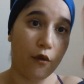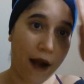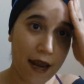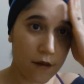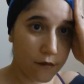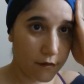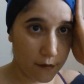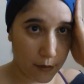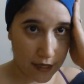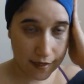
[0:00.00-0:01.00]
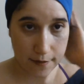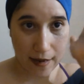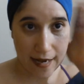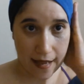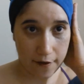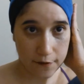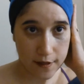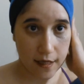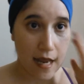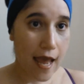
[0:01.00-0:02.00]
right, but it's my left.